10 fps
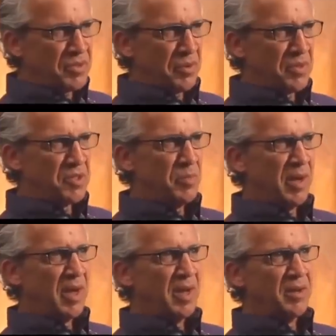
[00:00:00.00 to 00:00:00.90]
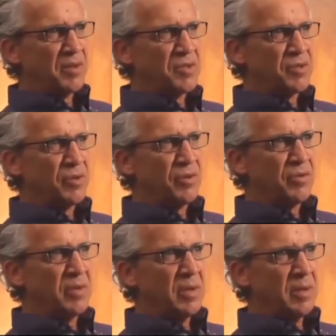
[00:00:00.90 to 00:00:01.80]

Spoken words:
so to speak, and to serve